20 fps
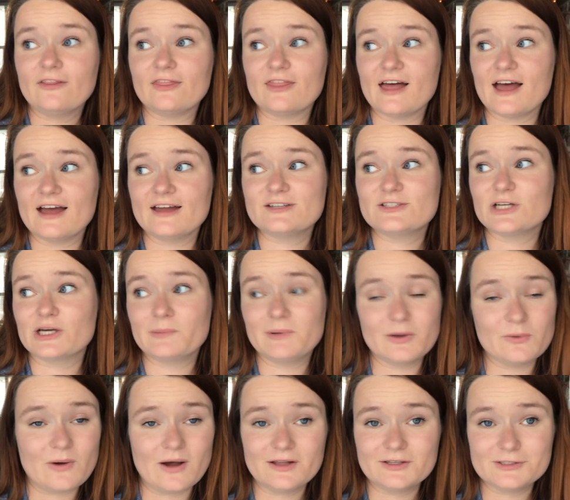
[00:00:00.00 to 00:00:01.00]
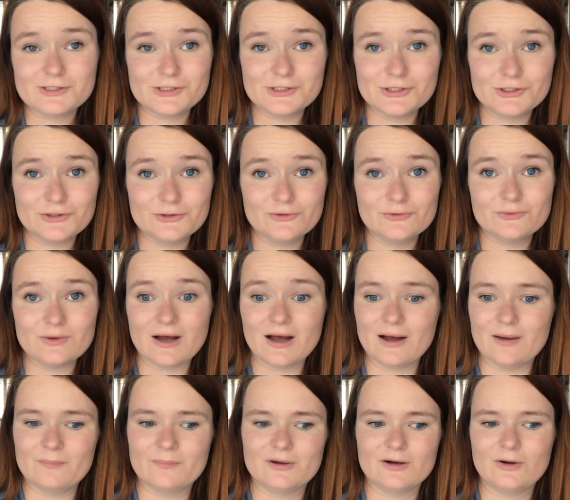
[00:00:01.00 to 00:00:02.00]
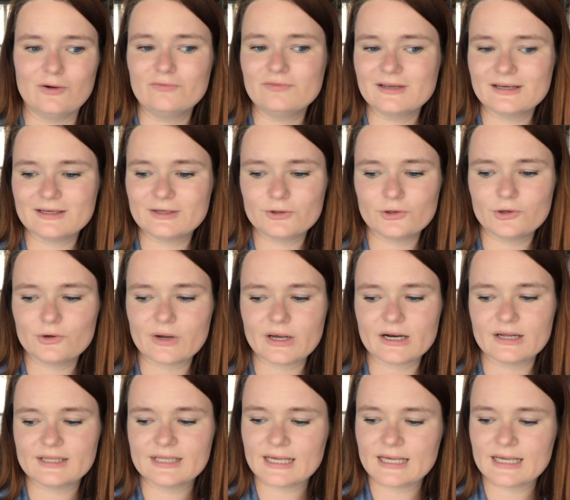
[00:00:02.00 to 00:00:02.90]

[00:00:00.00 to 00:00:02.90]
that took me a while to do, um, but hopefully I get a good grade on